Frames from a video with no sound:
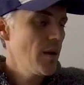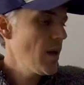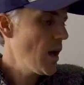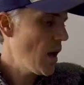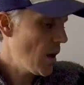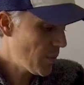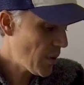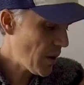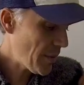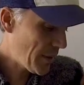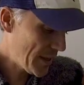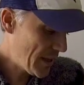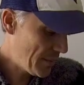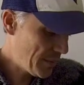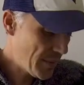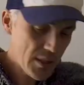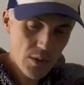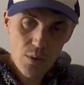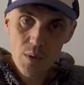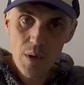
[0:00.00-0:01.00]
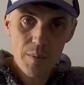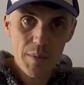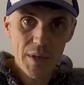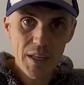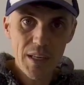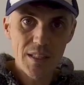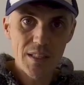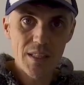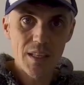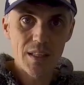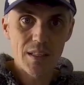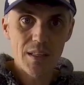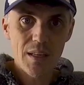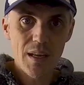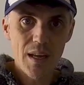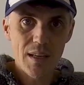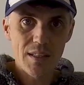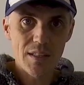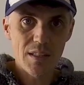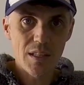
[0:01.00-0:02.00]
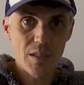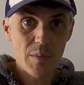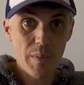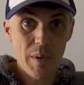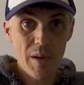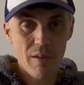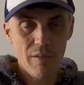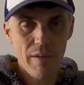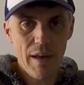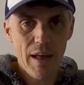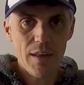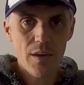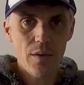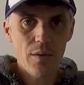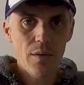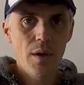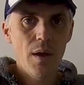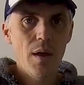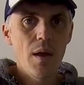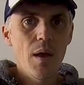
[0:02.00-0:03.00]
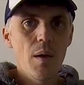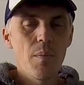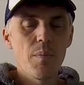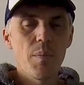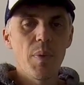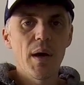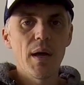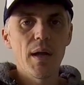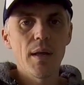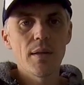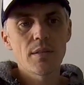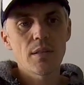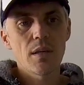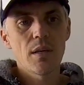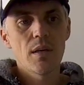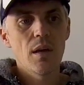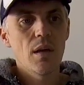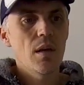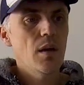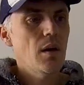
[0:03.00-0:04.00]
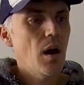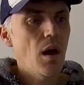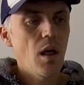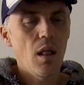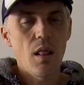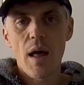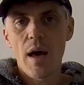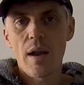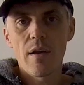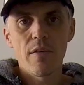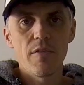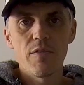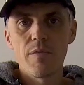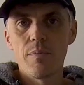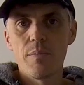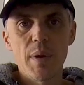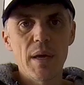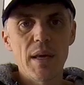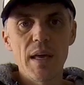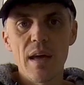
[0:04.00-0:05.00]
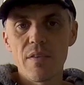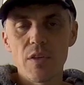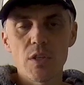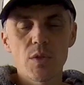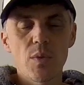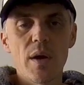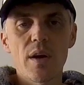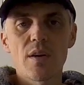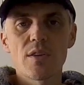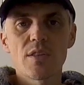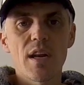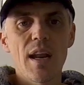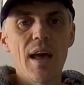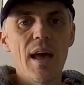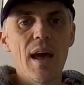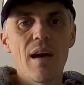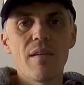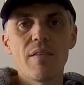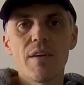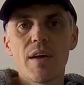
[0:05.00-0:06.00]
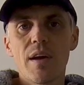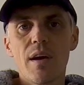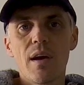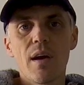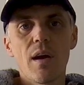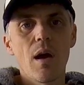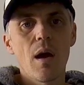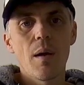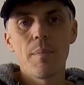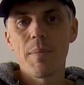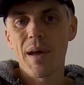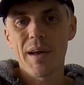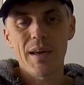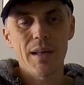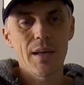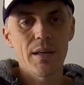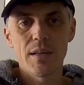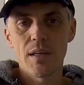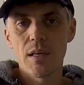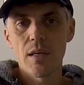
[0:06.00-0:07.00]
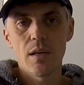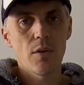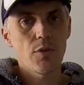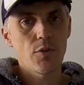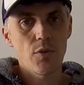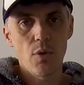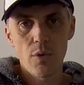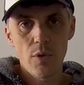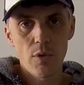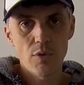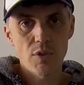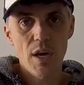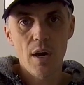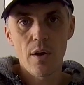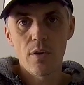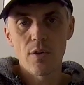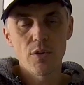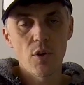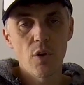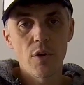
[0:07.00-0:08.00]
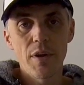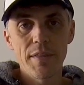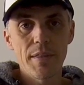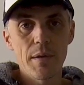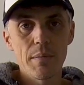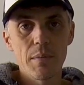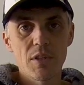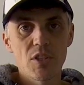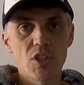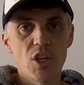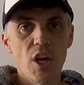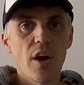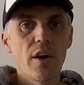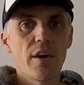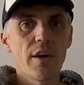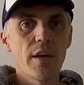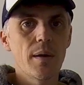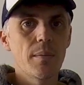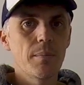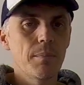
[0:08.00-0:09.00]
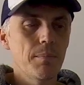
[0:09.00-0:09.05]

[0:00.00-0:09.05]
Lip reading: I'll probably keep this one because it has sentimental value, but a lot of big heavy sweaters that I have here, I'm not going to need. I'll throw those out or donate them to charity.